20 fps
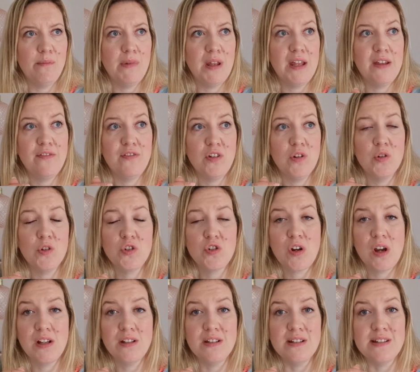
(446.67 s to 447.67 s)
If you're
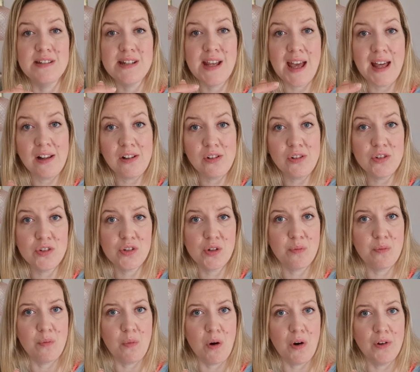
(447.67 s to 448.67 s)
trying to tell
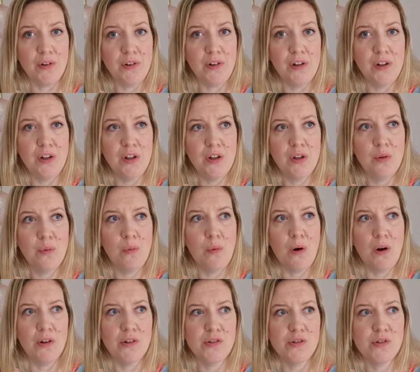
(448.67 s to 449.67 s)
someone
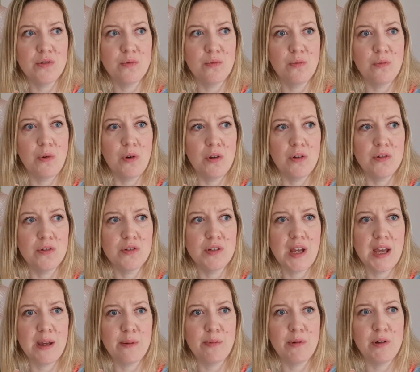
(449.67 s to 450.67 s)
what's
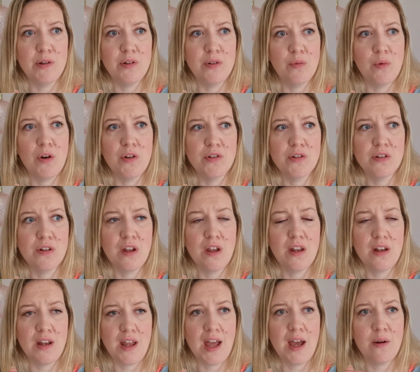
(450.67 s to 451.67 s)
happened,
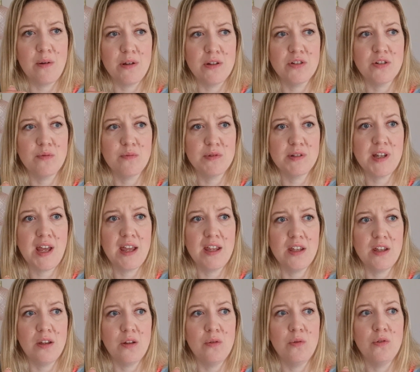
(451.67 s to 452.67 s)
and how it's upset
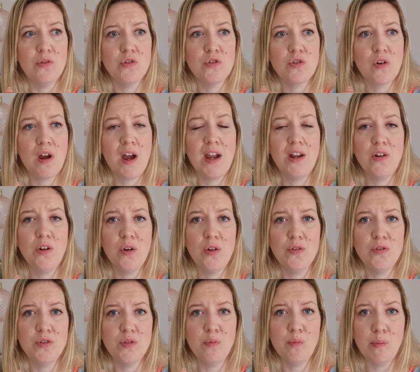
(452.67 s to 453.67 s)
you, try
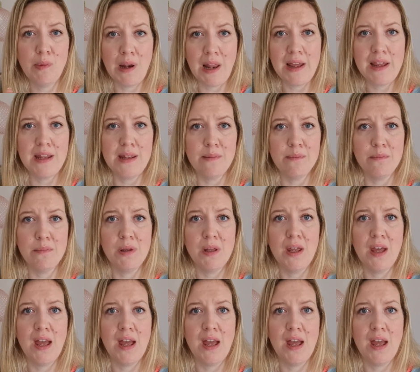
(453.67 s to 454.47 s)
not to blame.